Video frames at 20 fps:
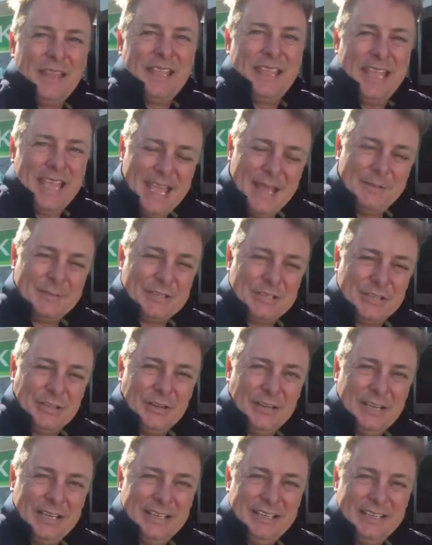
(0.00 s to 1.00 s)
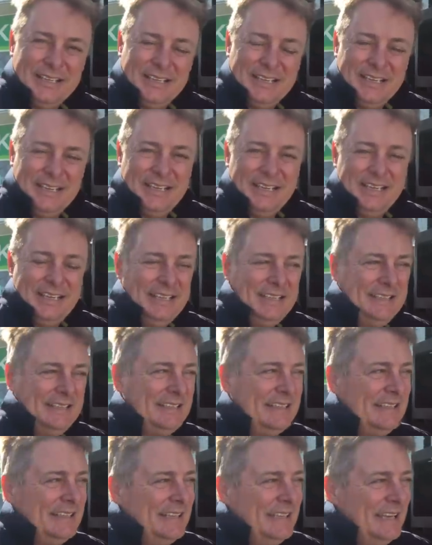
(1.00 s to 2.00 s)
campsite and
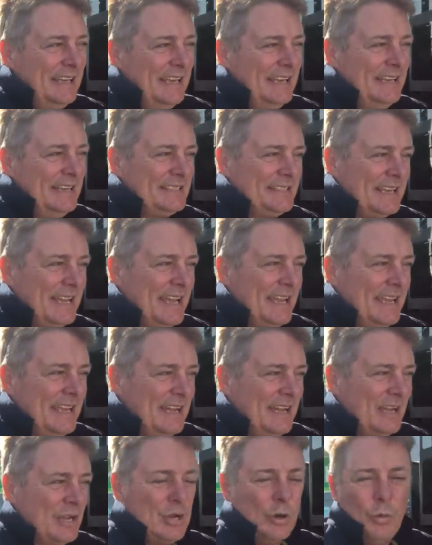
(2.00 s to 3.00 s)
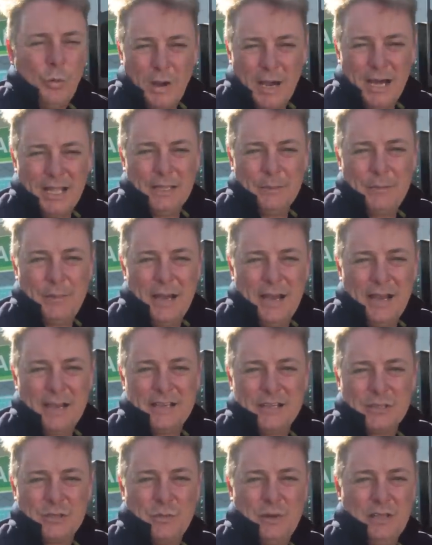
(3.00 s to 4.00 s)
it is a, a koala
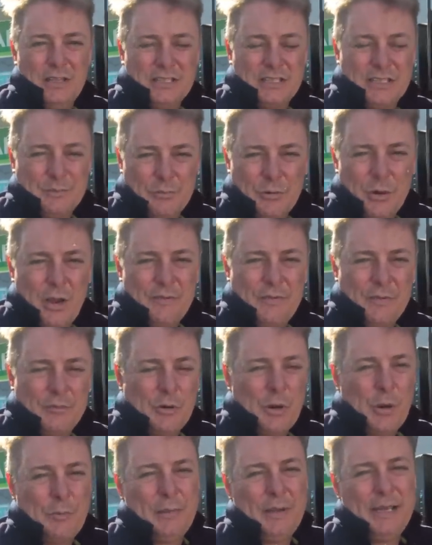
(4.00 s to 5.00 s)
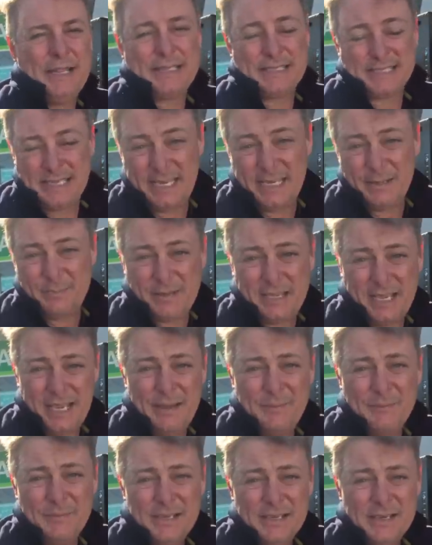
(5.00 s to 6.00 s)
park as well. It's a private property, it's a
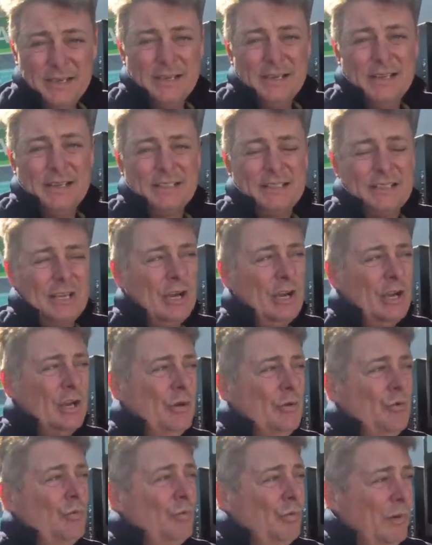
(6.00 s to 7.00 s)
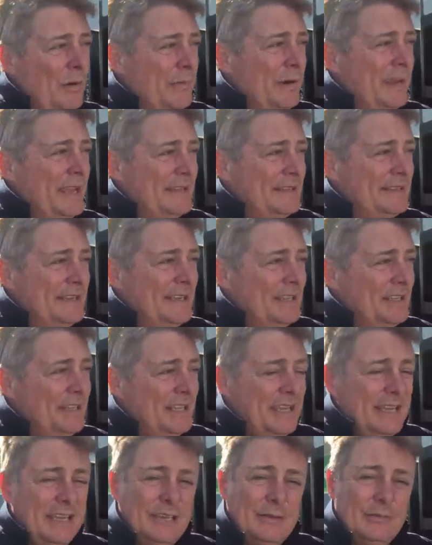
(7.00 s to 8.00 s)
Hipcamp. So when we get down
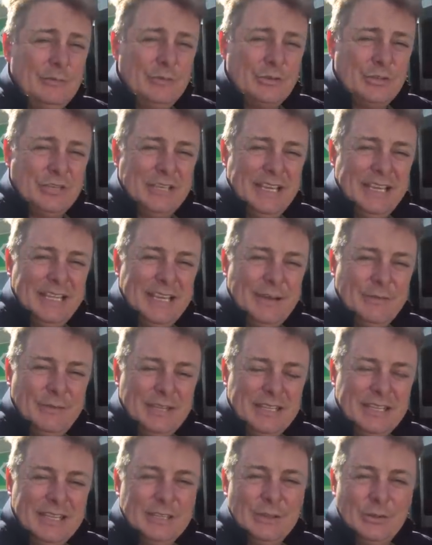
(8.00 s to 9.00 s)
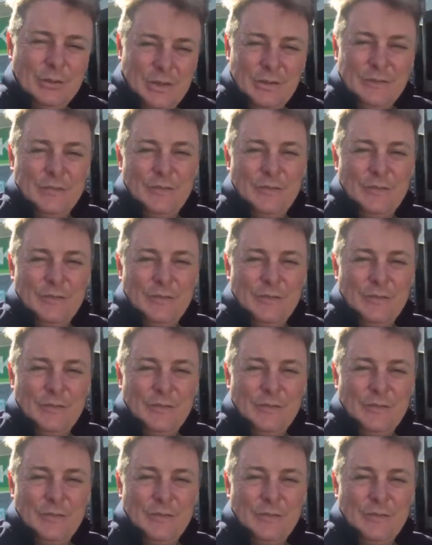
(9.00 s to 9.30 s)
there, we'll share that with you. Looking